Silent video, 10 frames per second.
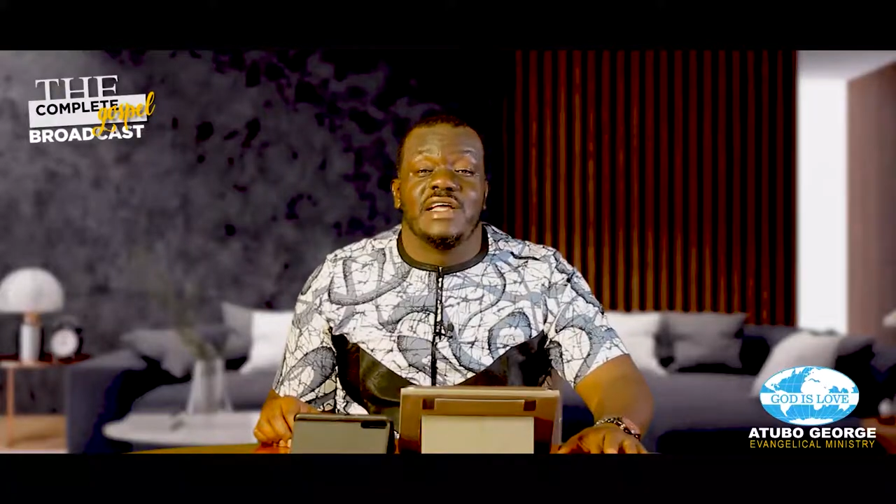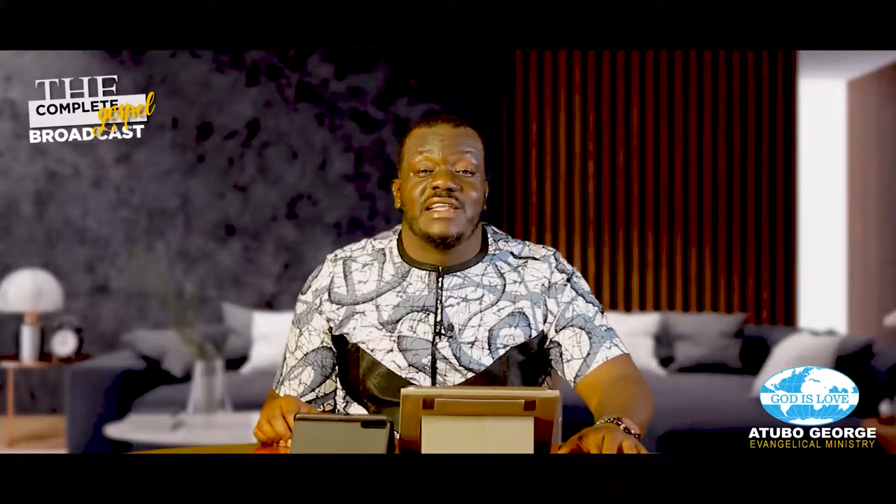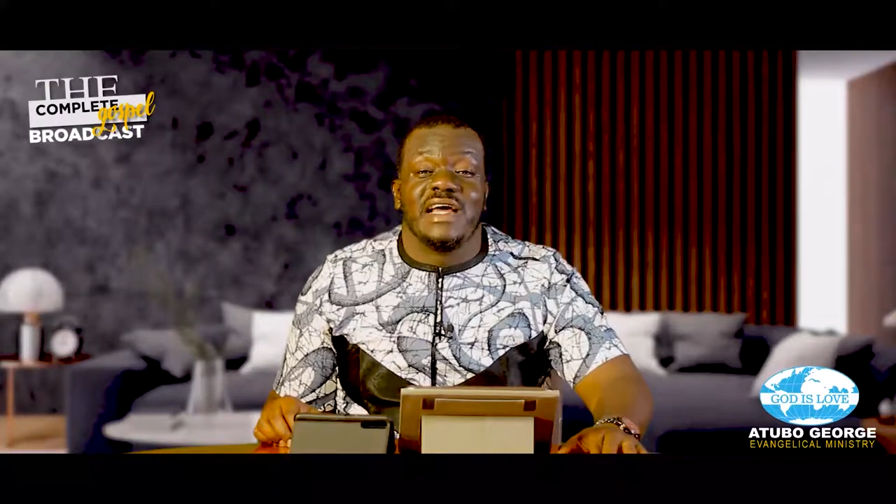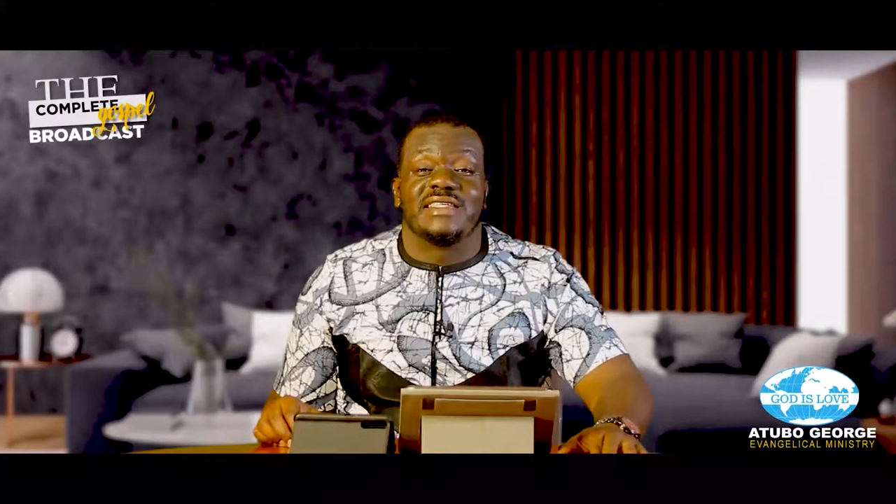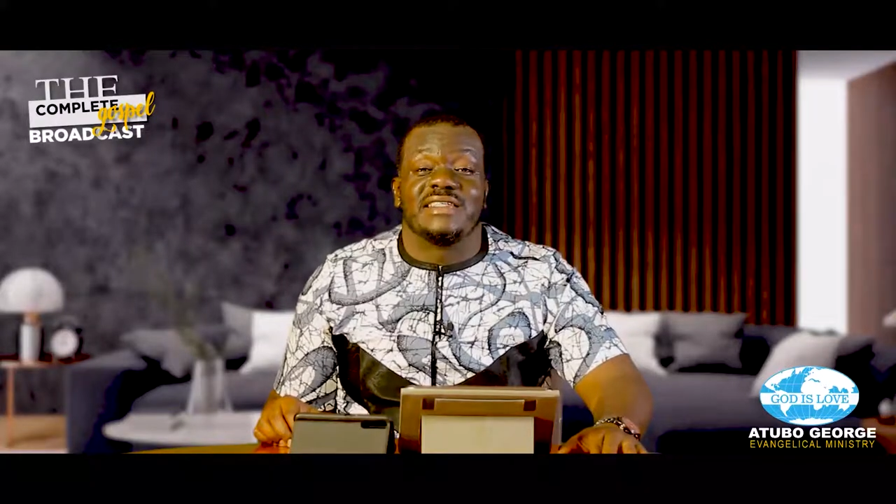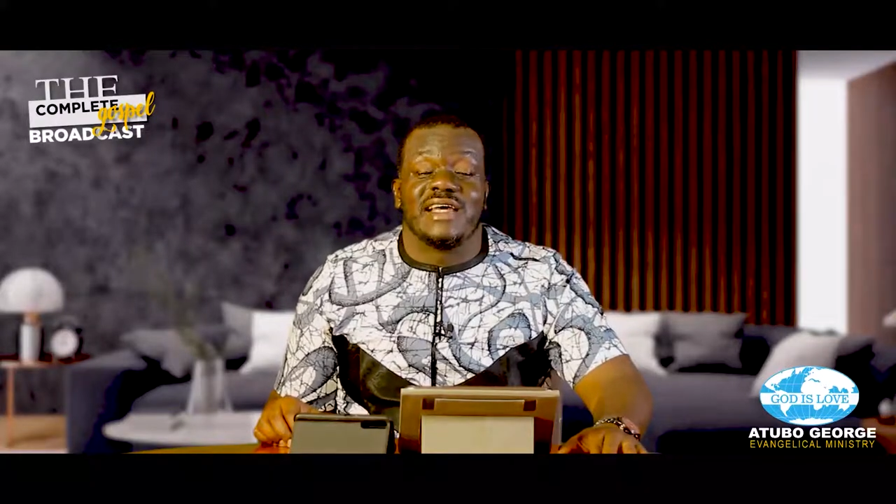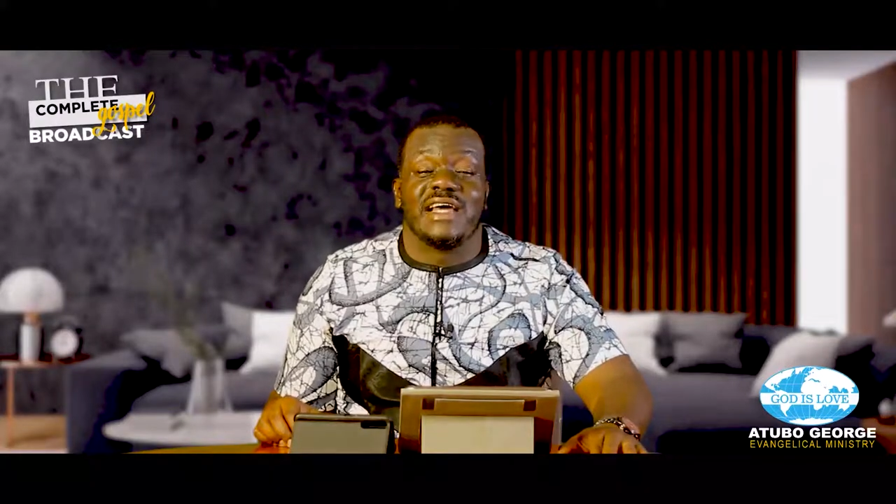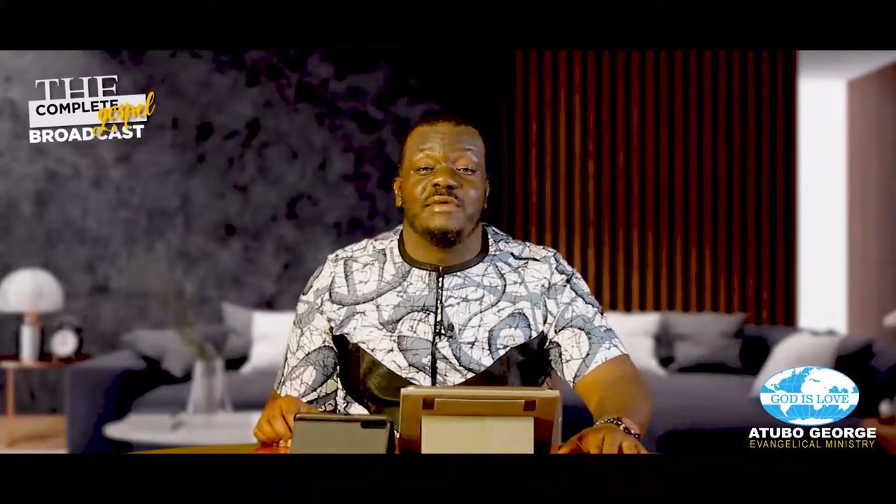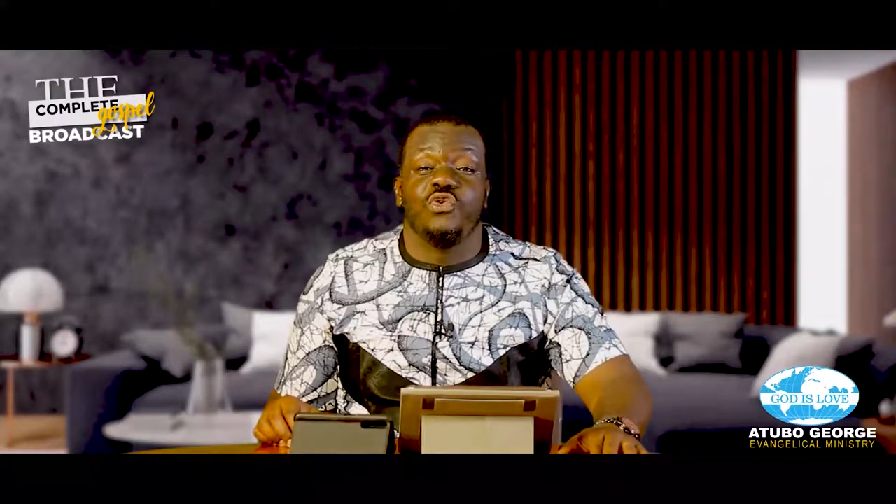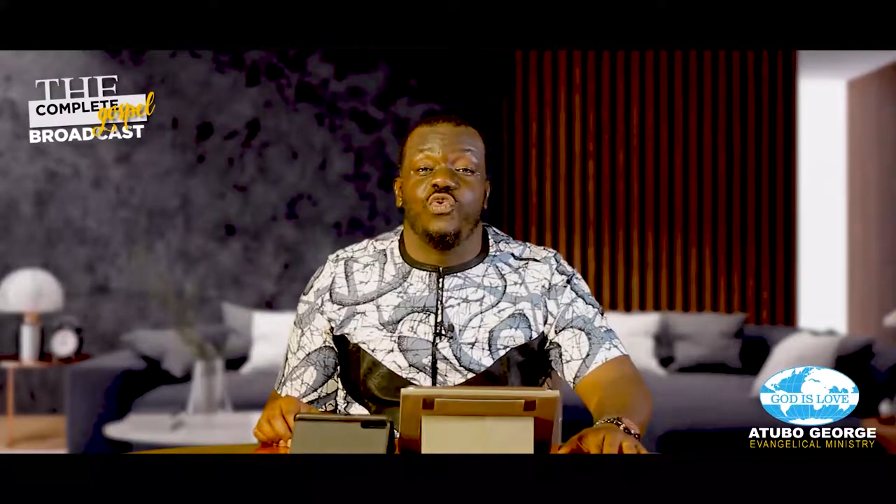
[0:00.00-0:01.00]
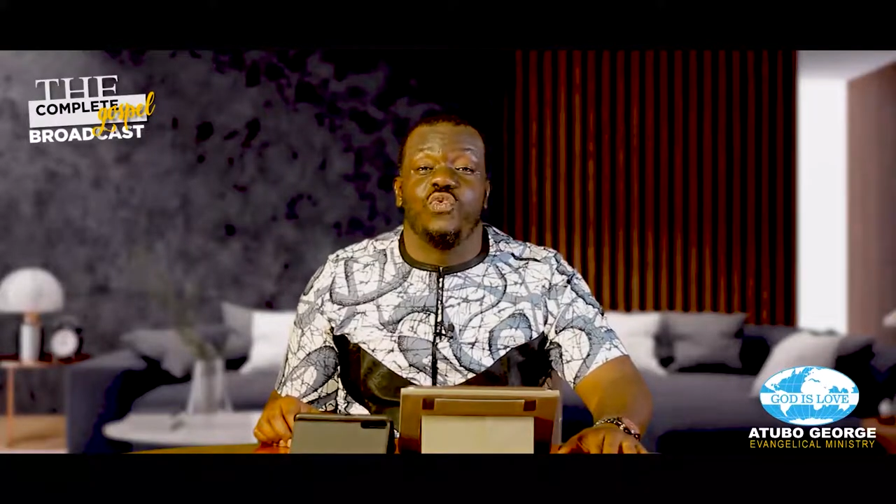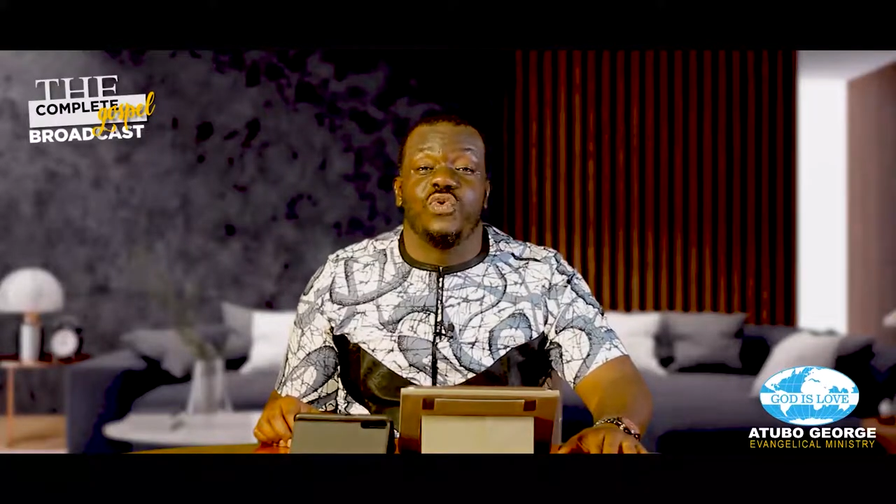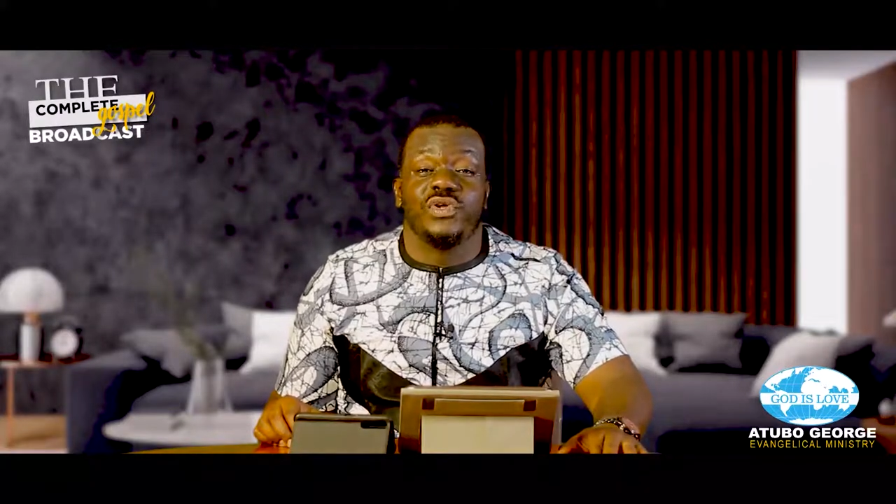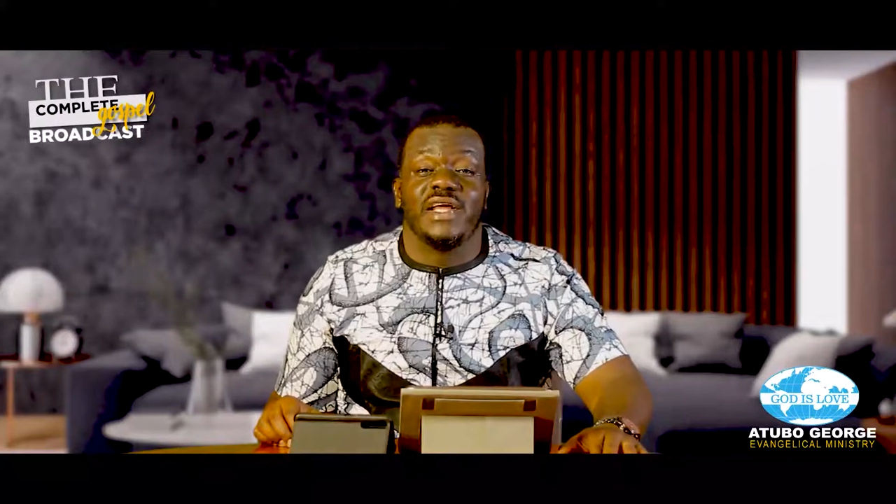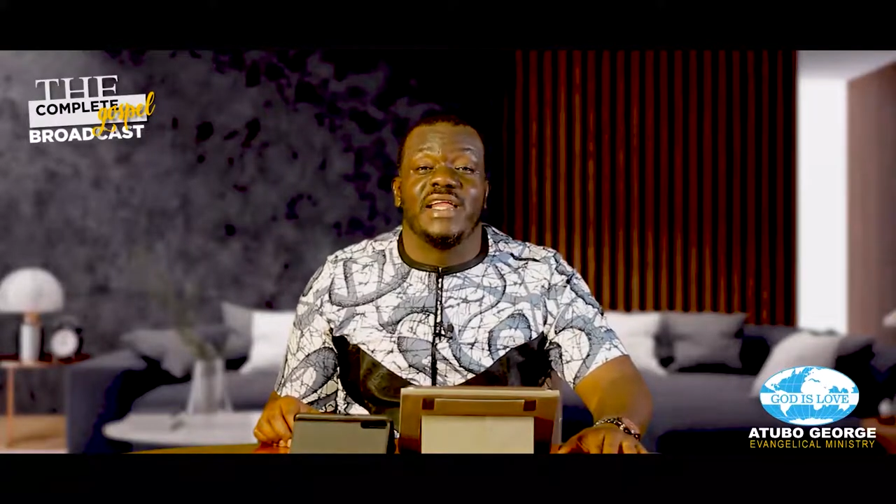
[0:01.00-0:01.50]
That time you
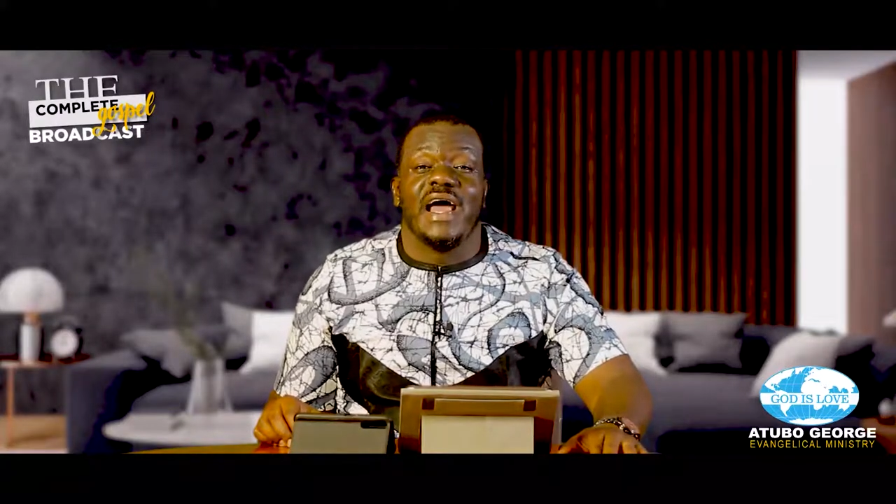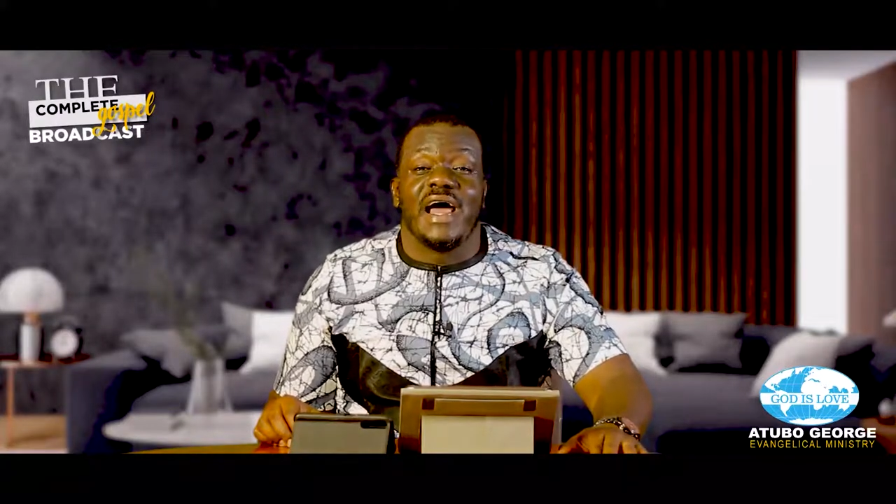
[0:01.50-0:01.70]
wondered,